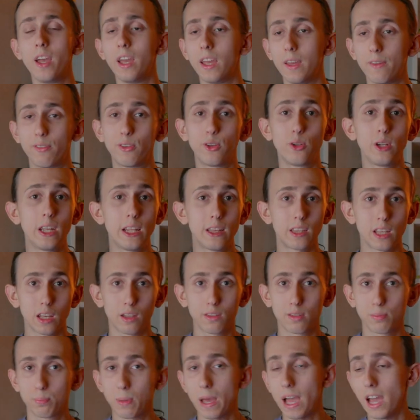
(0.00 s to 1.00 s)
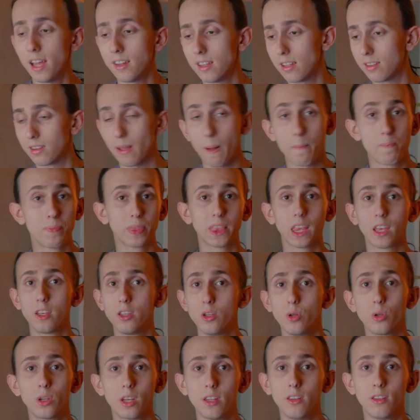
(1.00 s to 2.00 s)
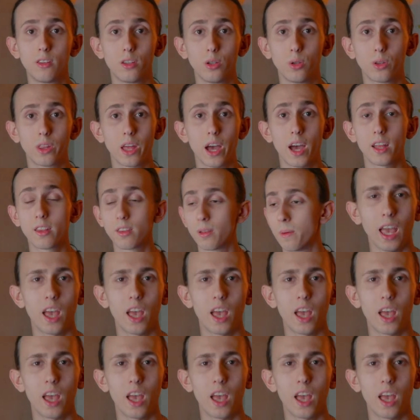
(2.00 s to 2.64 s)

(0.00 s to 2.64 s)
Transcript: If you need to expand it, you can do that.